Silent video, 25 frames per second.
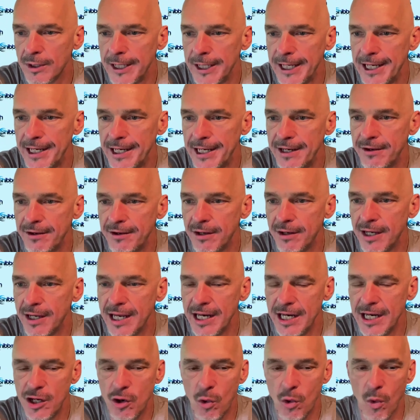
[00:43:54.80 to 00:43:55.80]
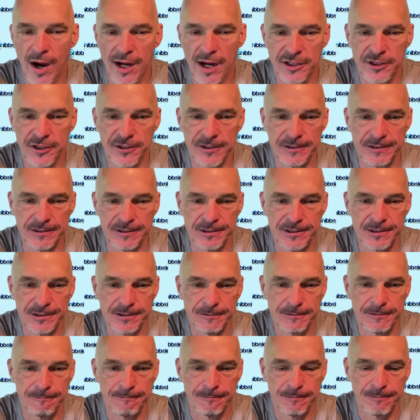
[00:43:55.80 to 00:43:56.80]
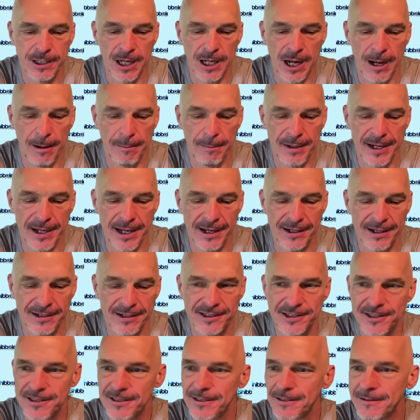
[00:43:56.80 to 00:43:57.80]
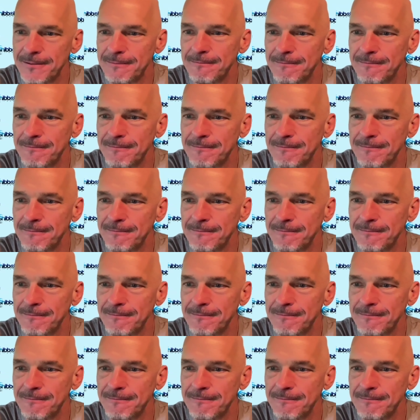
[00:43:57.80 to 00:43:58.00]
Any any questions, comments?